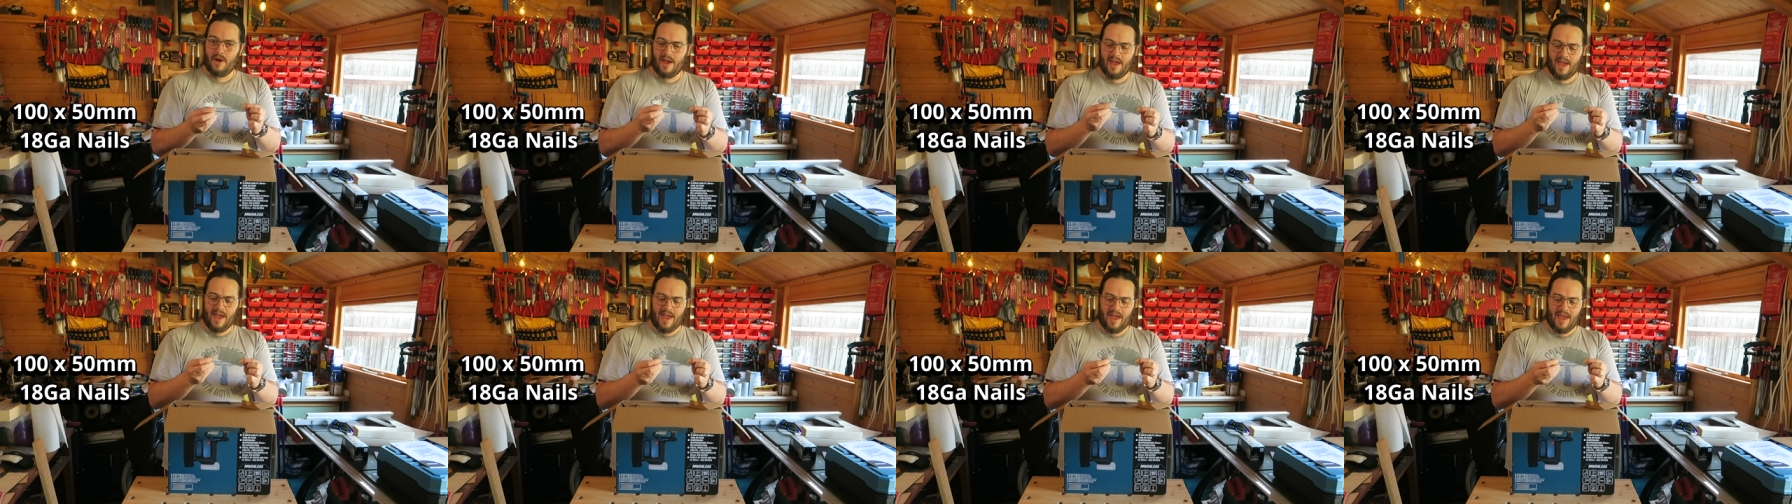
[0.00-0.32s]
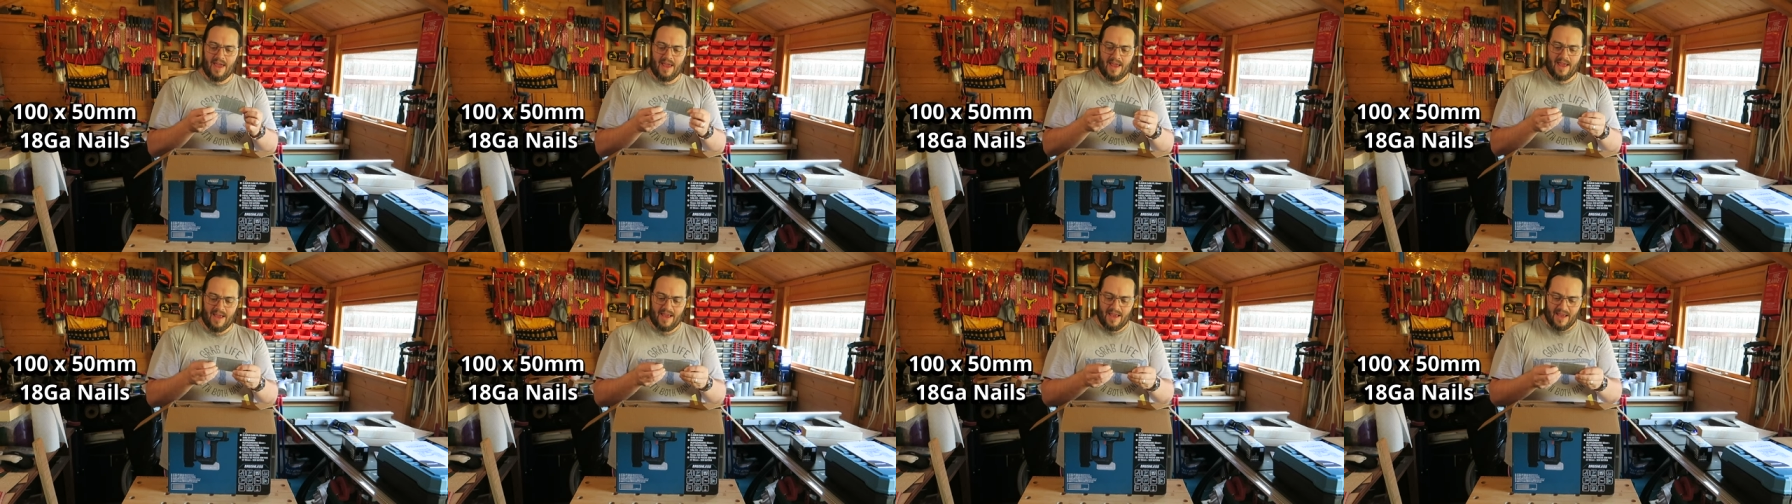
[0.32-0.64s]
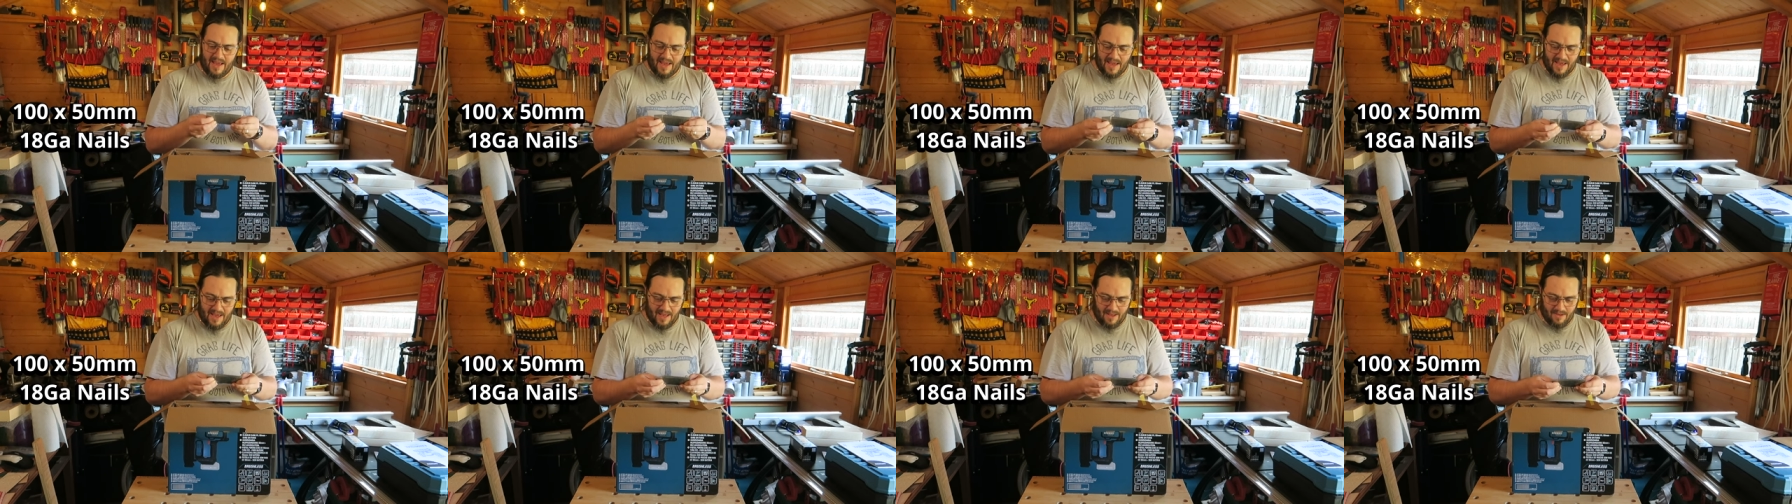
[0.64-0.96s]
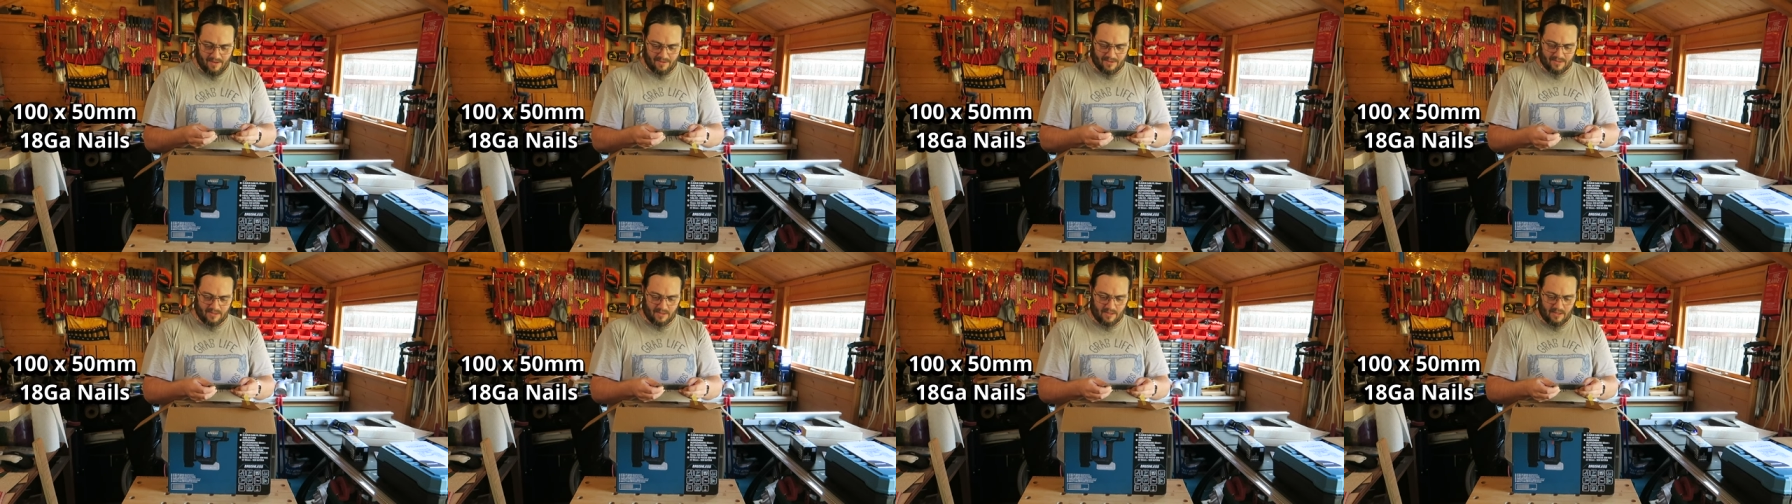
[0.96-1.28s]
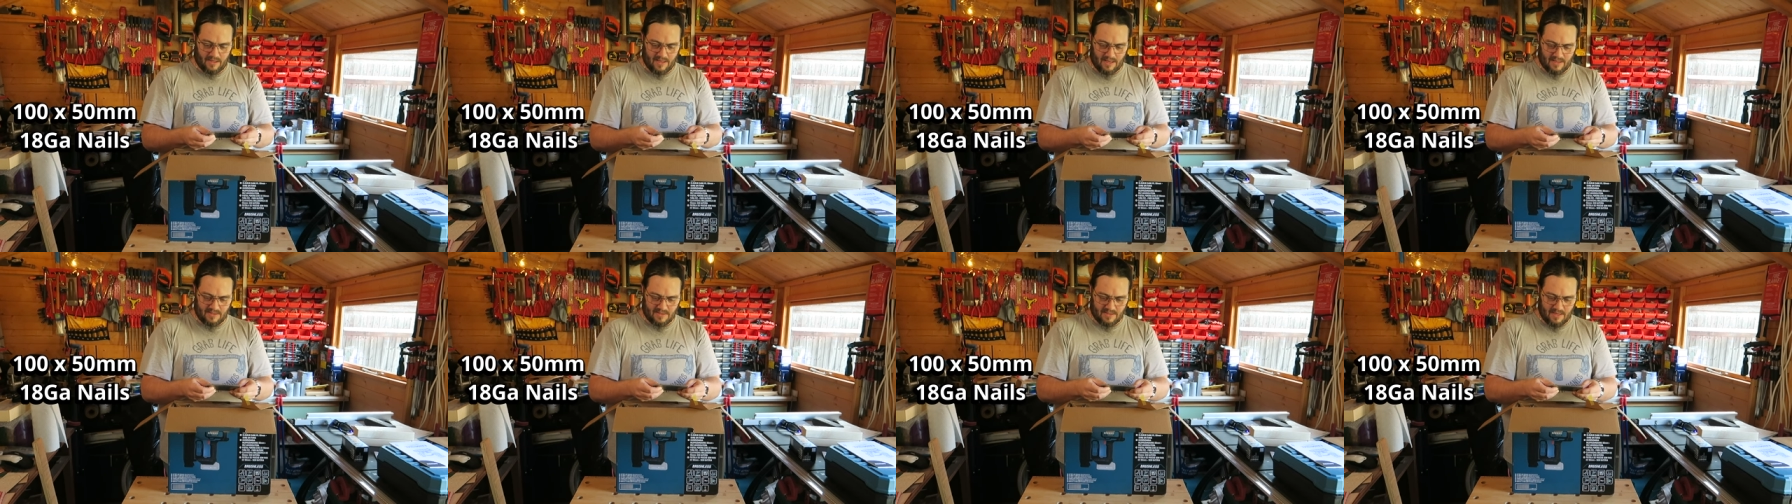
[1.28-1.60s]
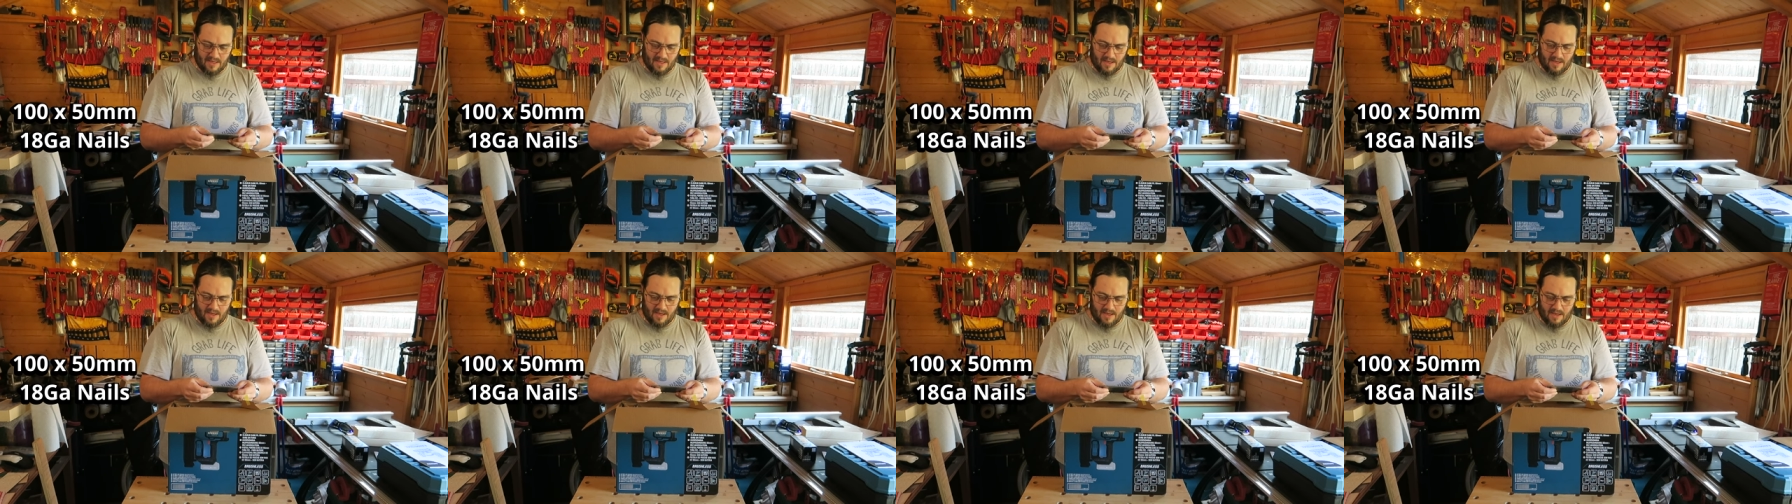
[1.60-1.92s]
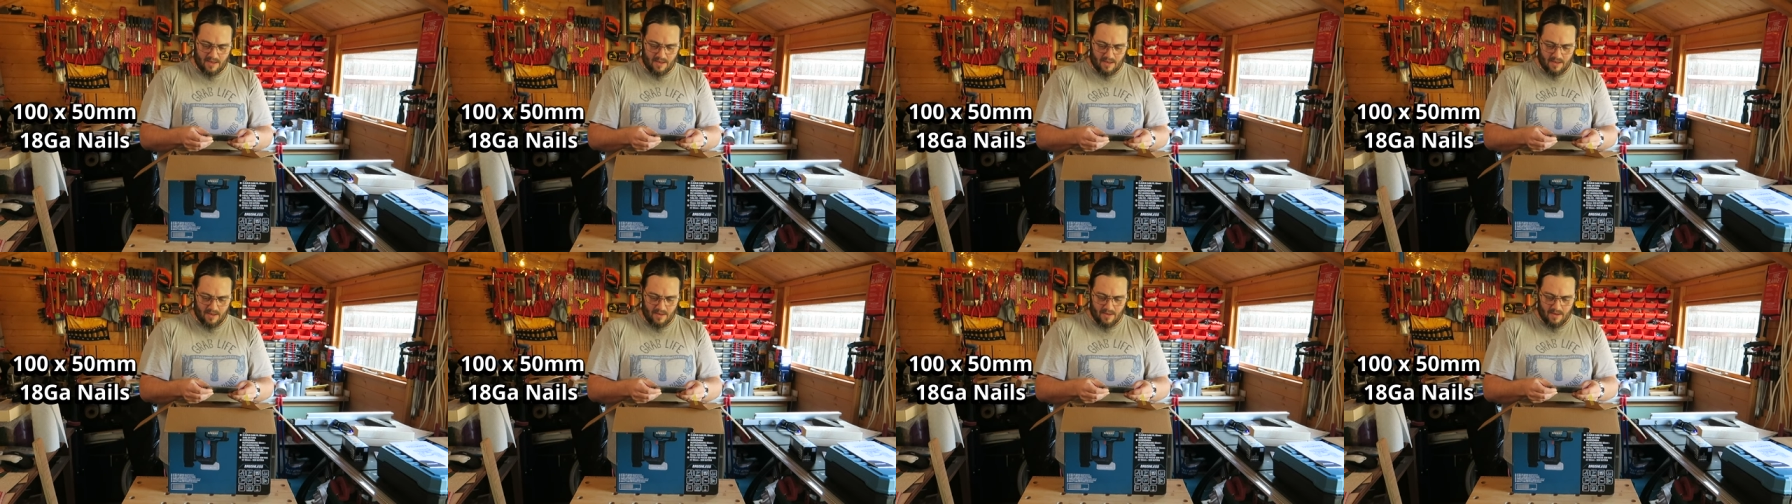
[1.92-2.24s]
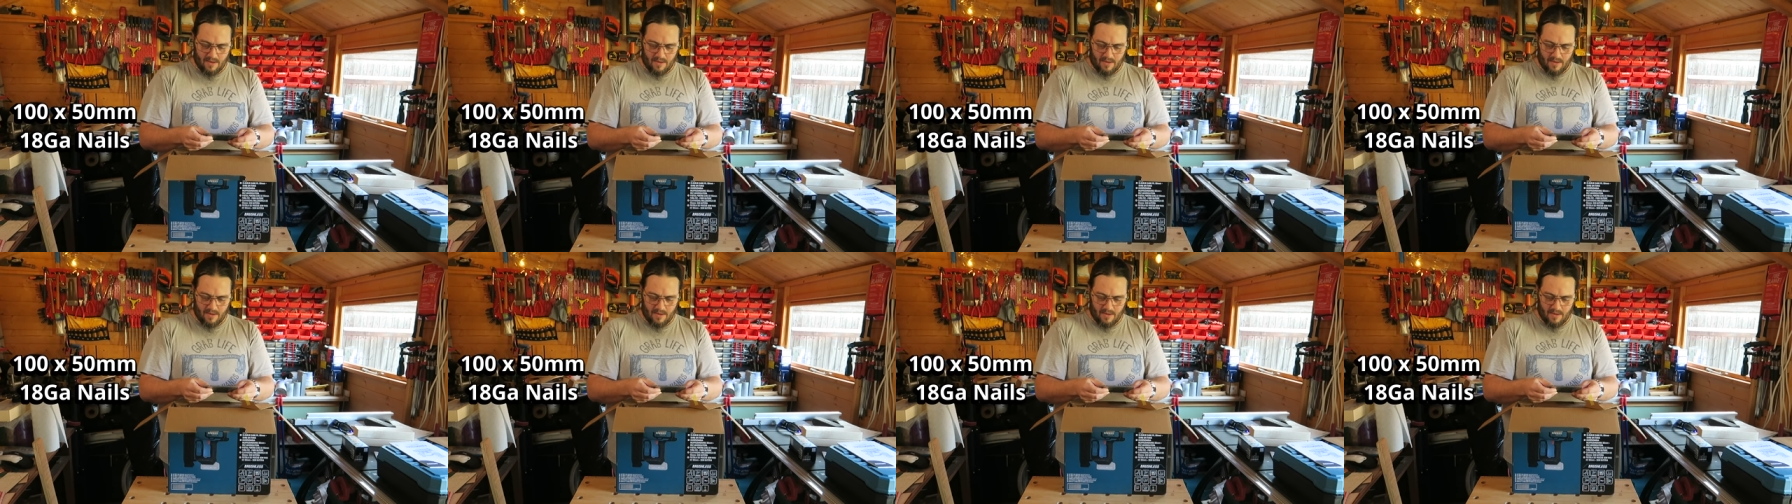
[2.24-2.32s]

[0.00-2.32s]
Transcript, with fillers: Hey, looks like there's, I